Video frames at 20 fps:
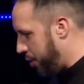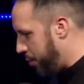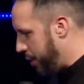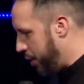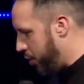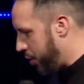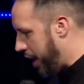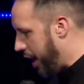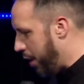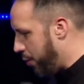going to be
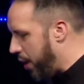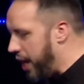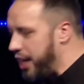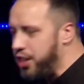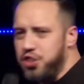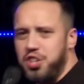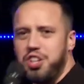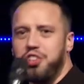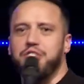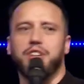okay, right?
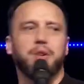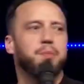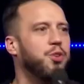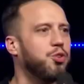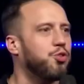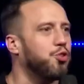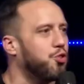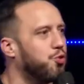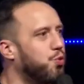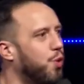She said,
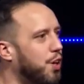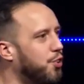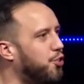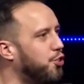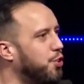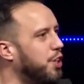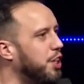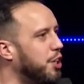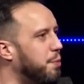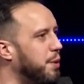Mr. Suarez,
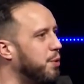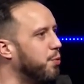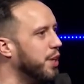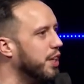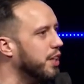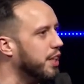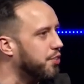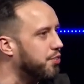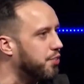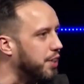you need to be
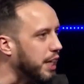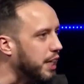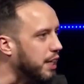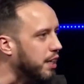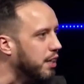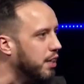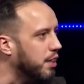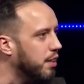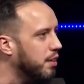realistic.